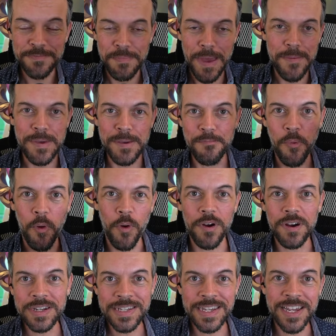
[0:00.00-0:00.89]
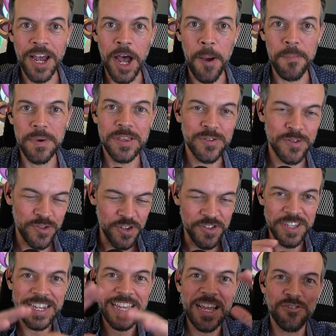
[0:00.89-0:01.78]
Maybe more to come, but this was
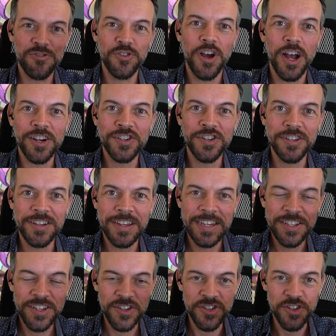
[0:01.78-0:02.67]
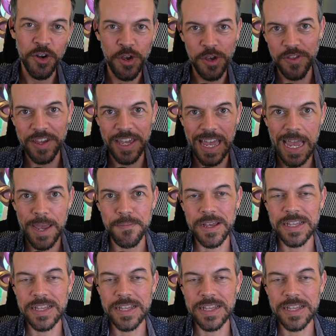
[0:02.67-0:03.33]
just an introduction to show you the game.